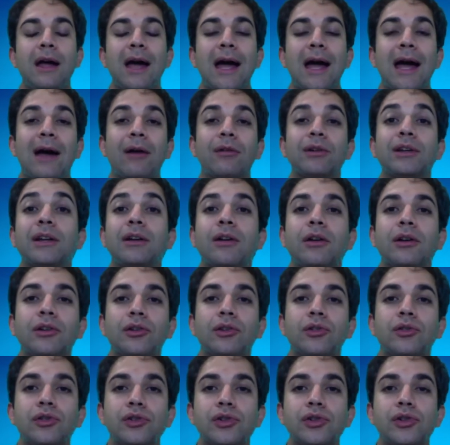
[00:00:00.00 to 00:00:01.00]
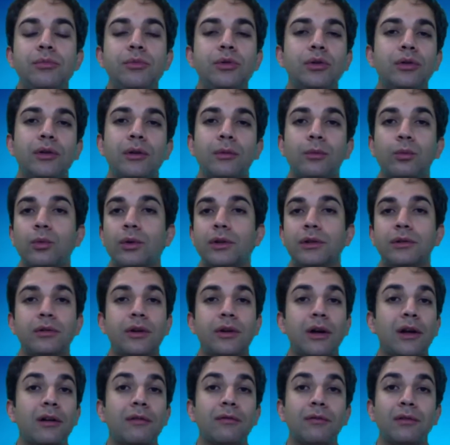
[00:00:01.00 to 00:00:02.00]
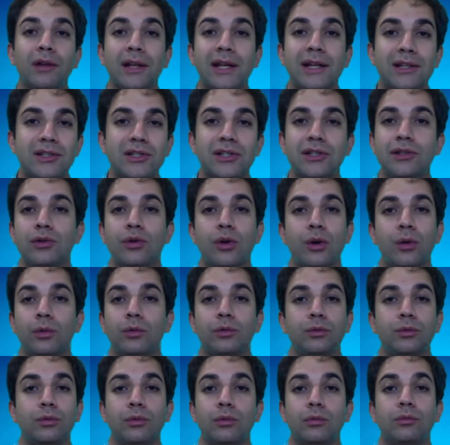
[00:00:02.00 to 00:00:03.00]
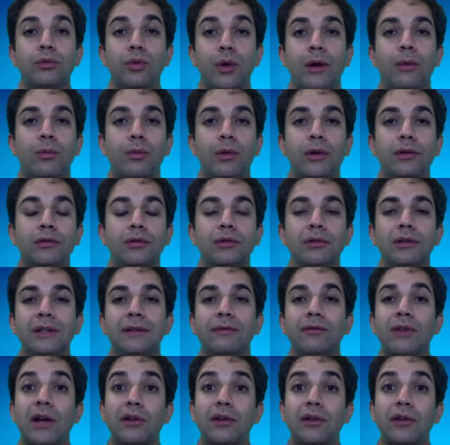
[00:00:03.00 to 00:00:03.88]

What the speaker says: How can I contribute? What kind of legacy do I want to leave?